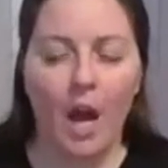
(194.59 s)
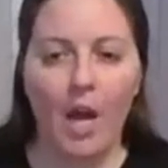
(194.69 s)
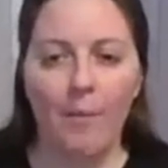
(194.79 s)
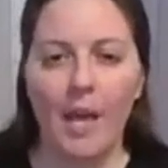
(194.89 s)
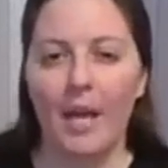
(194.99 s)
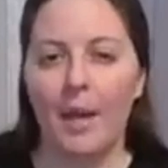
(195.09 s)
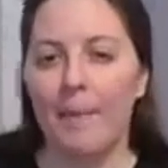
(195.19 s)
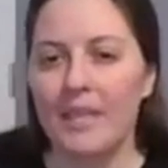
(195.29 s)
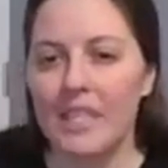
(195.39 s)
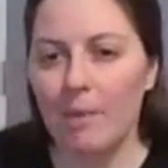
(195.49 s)
and I'm
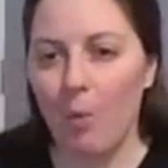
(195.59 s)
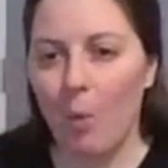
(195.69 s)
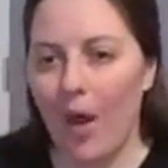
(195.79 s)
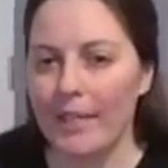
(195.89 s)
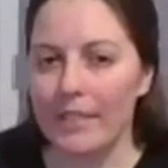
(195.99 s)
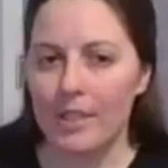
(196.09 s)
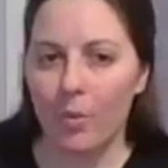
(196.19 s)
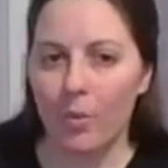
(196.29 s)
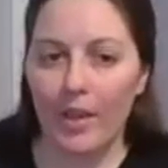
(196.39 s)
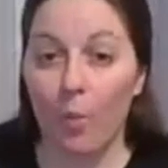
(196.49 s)
going to explain why, because the
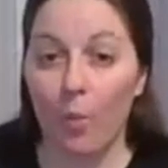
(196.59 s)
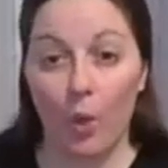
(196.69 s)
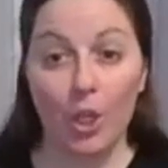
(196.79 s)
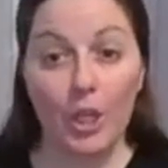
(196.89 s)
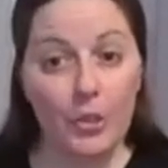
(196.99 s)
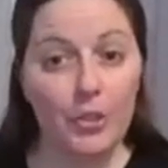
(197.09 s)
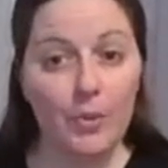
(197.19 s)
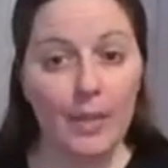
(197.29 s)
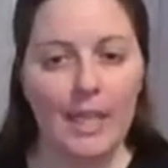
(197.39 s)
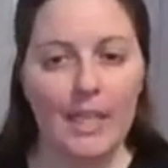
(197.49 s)
way that we're going to do
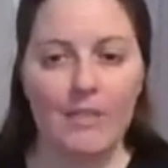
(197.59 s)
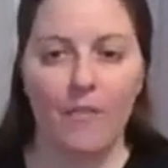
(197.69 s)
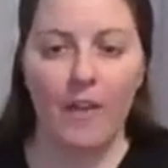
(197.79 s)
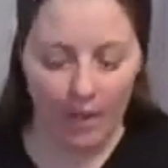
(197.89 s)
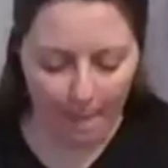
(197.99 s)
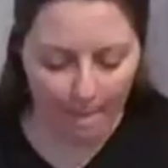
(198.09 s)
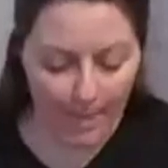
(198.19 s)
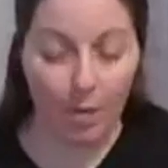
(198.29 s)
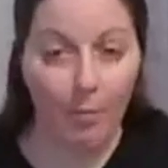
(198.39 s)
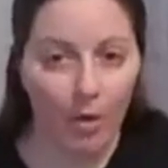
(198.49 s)
it is very
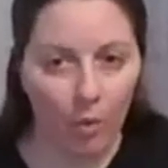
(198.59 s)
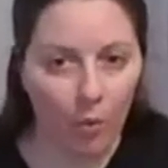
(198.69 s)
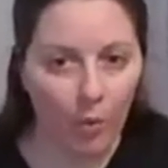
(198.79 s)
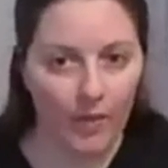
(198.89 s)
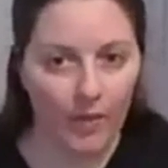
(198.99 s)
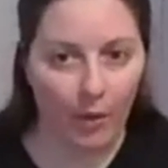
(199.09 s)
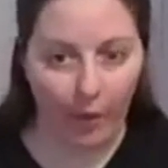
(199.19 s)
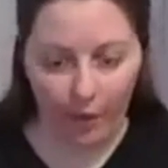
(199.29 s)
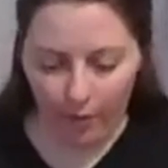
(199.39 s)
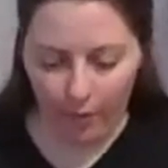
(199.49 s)
minimal with the
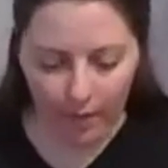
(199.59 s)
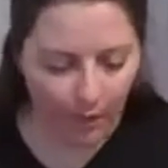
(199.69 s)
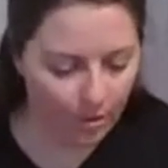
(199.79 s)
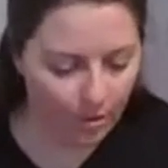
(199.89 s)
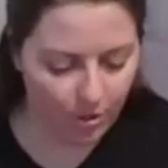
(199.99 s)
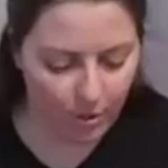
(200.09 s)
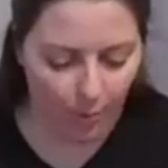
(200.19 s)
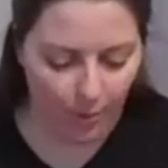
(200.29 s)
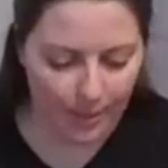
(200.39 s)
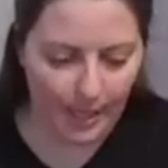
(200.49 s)
glue, which is
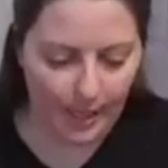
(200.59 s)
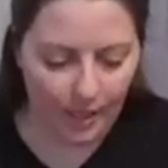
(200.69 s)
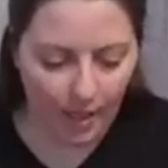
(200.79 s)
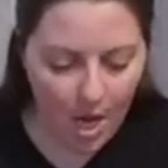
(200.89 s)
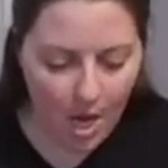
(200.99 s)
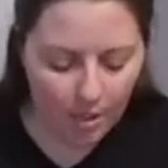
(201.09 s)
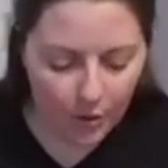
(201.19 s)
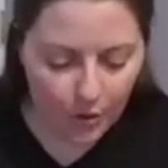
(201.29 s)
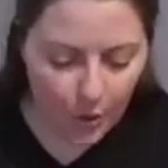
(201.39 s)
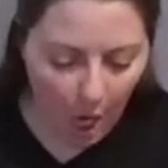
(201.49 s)
super exciting.
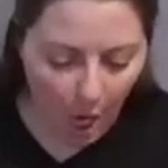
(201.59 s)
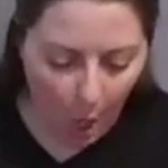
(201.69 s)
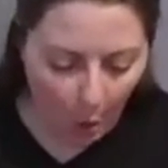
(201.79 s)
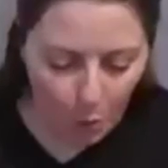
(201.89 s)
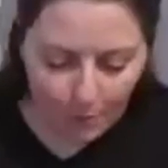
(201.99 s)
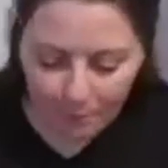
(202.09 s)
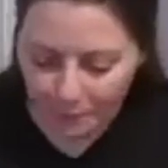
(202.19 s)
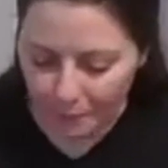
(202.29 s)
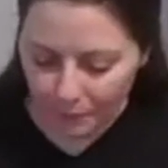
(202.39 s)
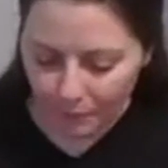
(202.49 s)
So
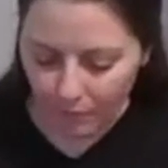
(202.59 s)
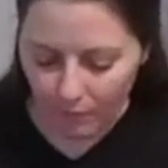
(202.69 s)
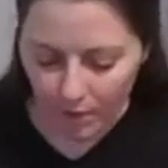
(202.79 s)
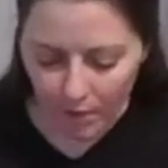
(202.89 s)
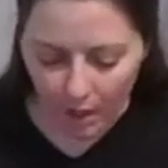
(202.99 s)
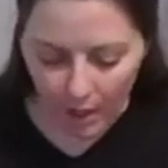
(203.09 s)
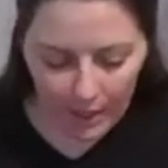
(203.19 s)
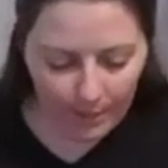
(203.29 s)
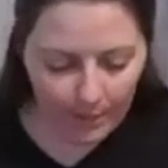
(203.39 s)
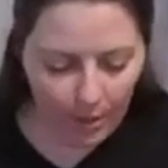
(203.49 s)

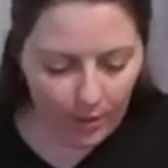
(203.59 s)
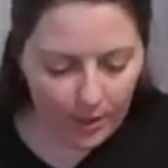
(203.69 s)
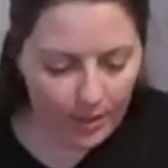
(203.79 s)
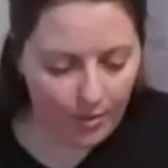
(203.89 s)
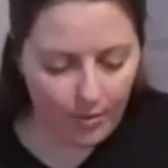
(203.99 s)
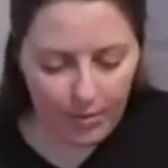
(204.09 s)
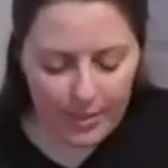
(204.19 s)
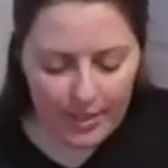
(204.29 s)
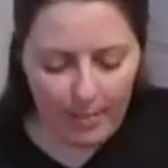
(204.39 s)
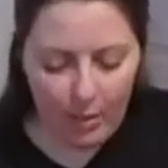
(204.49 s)
I'm going to
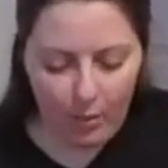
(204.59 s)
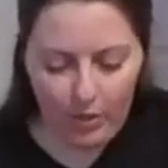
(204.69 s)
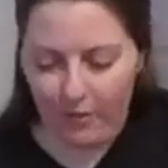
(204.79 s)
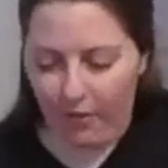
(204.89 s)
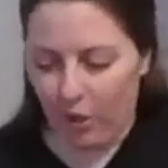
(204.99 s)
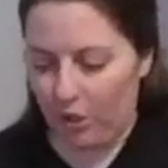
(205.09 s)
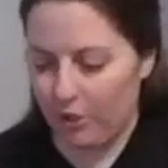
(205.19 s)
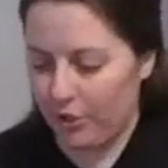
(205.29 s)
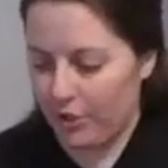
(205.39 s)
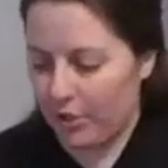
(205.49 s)
use the big ones
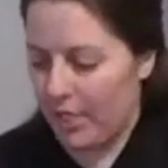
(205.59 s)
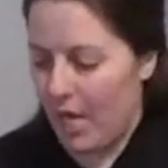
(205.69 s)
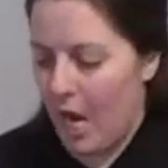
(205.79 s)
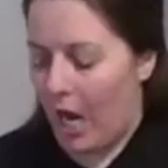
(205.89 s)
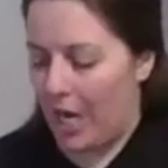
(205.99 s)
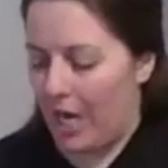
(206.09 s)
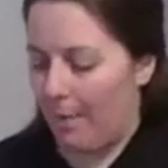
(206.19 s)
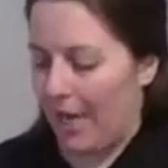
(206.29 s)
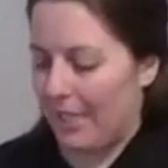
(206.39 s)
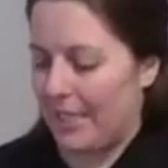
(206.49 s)
first.
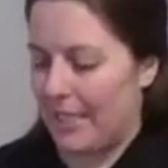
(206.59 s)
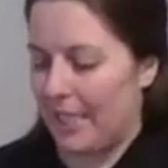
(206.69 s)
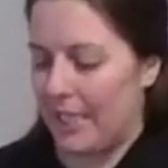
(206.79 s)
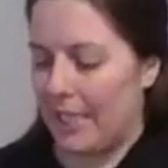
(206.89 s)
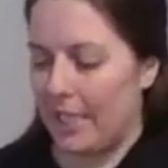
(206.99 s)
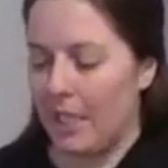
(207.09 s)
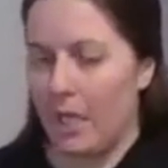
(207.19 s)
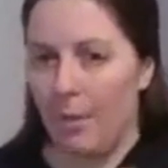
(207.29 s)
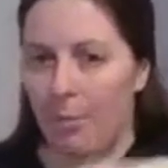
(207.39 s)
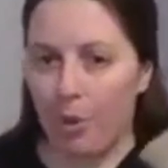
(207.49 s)
I did
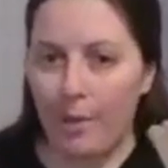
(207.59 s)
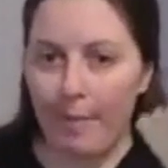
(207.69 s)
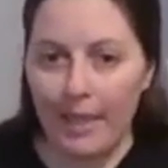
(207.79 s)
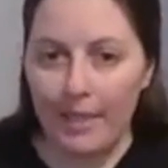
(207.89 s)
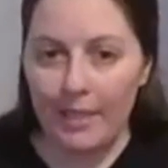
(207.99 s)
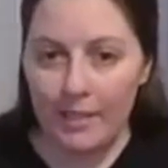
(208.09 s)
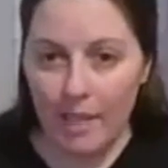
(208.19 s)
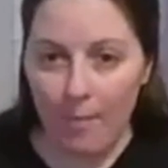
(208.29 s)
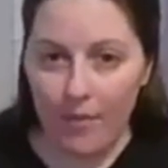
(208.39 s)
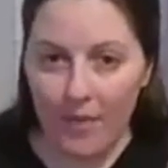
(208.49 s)
pre-make
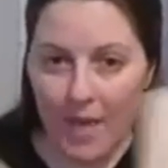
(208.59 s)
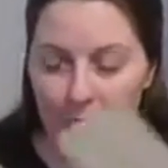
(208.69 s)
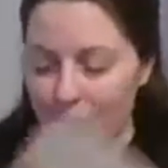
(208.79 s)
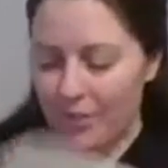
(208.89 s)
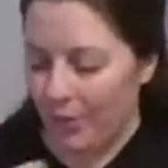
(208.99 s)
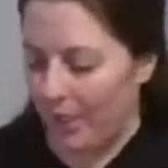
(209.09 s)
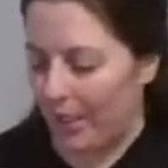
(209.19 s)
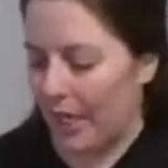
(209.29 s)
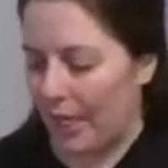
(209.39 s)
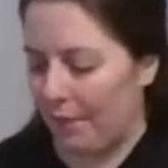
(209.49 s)
some of them just so we
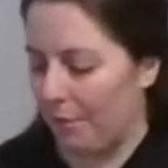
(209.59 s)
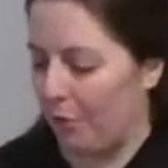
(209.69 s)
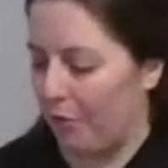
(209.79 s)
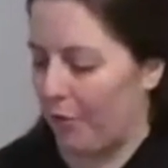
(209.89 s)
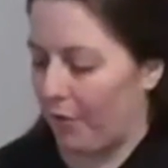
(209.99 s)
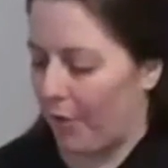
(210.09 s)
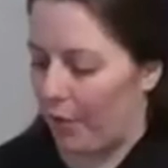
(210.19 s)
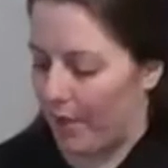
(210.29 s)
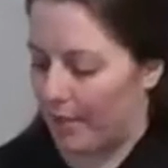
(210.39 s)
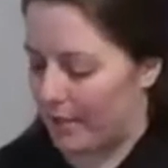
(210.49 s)
can kind of move through
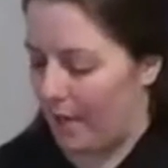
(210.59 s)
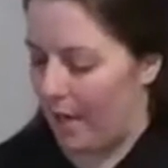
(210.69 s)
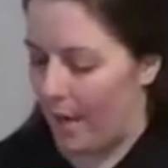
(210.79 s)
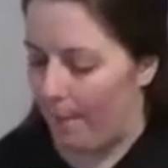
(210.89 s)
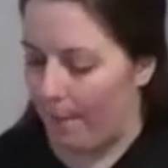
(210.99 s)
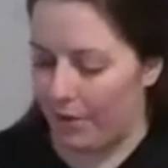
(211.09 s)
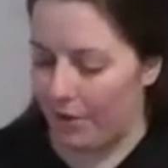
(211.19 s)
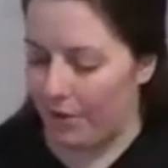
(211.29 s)
this, but they're